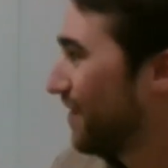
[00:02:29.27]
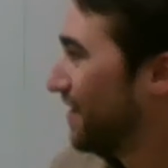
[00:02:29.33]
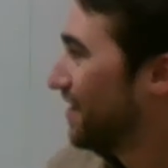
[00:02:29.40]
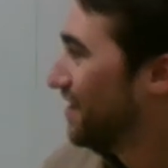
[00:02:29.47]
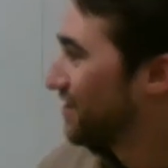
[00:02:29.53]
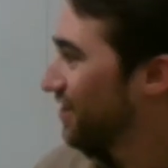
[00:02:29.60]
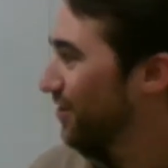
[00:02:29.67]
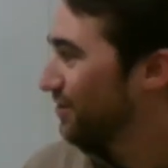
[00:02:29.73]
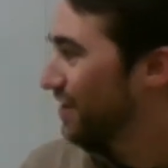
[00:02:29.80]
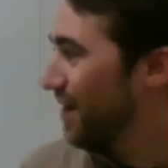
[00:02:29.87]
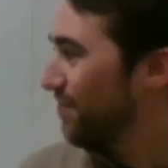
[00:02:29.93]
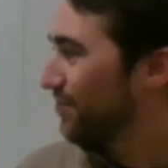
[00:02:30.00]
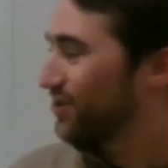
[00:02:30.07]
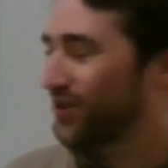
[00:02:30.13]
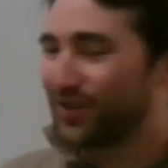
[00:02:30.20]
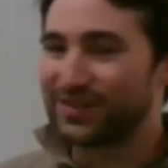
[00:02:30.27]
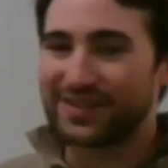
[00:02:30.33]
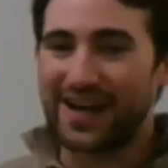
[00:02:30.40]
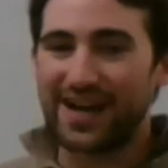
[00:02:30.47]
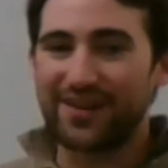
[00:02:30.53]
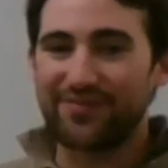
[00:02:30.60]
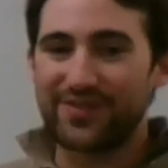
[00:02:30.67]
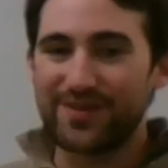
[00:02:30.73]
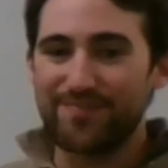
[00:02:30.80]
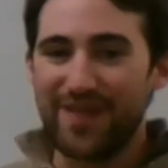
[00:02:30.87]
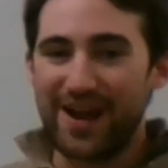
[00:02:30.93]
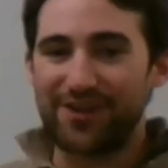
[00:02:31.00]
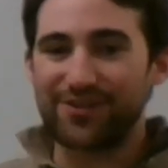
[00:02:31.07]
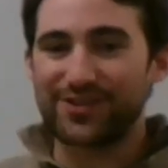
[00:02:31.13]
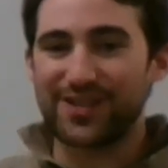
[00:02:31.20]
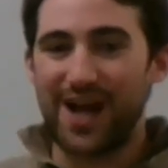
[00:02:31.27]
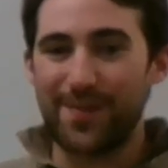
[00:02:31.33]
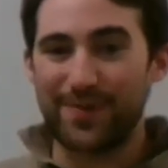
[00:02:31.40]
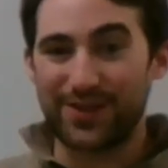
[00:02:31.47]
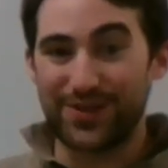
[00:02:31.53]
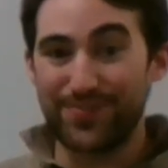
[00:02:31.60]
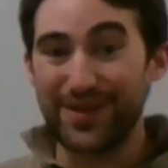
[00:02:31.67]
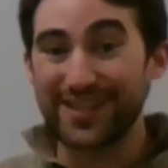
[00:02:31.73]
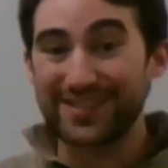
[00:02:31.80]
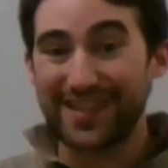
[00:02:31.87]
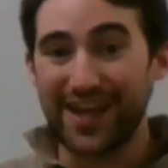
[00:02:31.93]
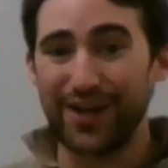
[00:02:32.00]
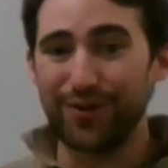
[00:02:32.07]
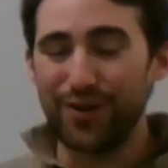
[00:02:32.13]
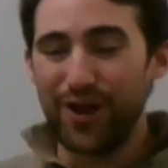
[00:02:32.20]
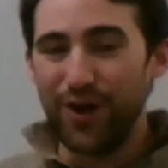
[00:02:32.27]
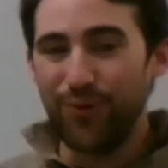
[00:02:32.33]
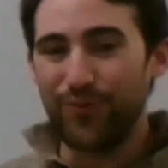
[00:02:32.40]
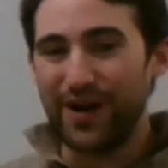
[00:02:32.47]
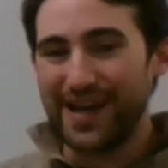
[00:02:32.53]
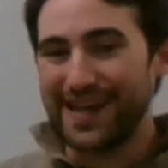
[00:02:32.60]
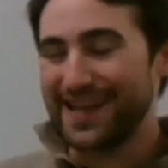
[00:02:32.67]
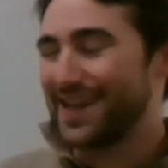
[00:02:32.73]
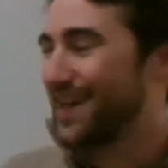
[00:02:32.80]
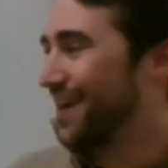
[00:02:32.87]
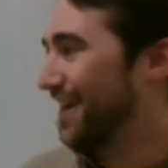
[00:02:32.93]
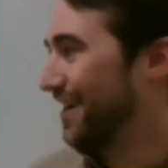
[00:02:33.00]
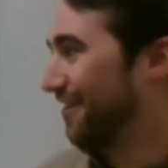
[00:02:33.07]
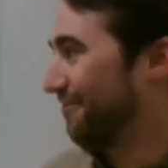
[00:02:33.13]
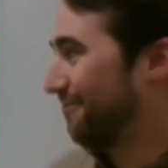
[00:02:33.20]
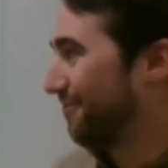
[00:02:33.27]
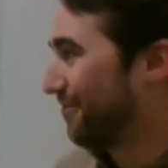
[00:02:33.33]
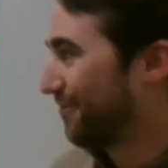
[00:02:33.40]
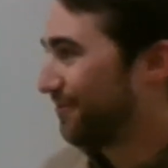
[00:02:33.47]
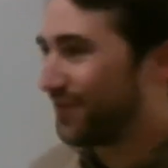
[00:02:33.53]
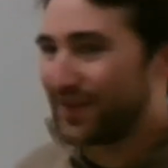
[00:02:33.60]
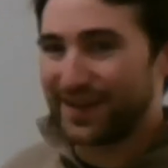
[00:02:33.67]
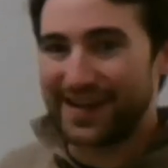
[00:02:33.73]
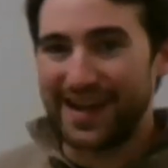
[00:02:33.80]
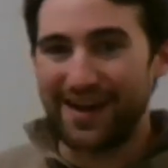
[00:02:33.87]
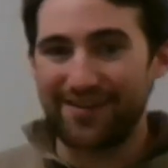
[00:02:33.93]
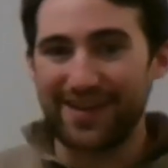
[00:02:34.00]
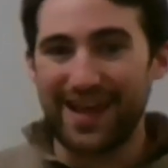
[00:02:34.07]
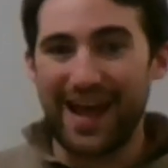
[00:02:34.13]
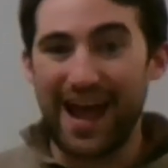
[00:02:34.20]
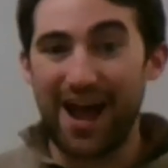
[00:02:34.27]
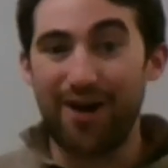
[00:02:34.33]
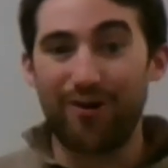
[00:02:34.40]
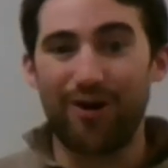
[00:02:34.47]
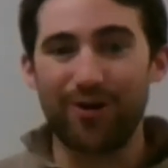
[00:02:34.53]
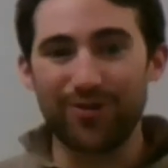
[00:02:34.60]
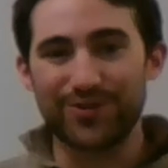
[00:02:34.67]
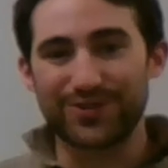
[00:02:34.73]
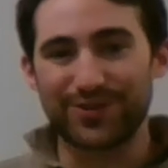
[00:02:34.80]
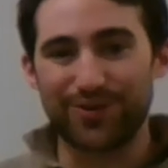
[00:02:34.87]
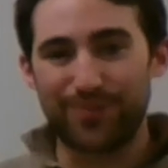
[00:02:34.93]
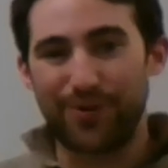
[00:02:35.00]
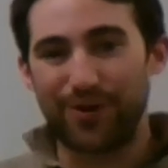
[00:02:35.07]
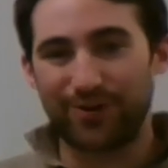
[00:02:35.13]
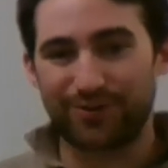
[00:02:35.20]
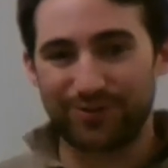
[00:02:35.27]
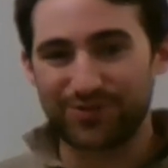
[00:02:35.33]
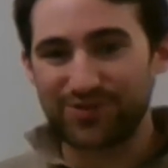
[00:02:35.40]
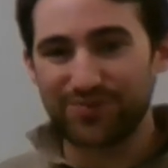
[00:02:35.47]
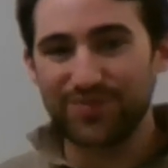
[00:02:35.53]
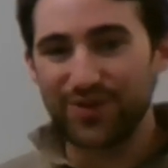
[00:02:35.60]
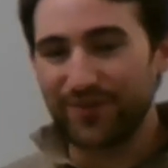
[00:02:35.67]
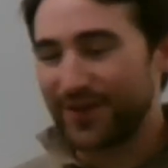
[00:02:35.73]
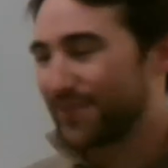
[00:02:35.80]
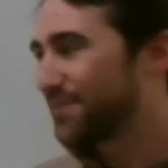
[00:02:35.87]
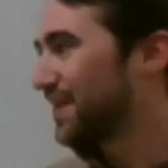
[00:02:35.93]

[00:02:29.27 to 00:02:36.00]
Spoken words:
So temperature is kind of the macroscopic, the big scale way of figuring out how all those little particles are moving.